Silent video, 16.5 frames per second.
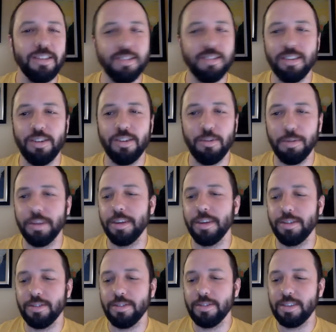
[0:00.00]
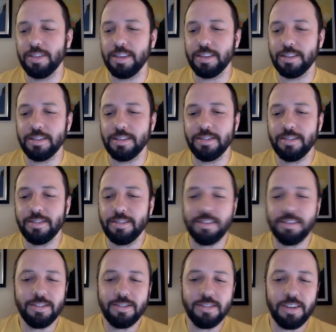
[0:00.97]
that nobody understands.
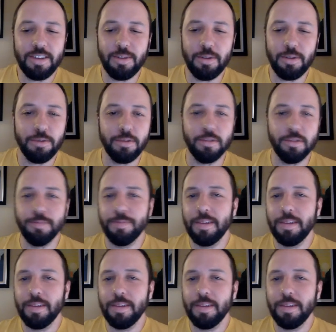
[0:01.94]
That's just how I roll.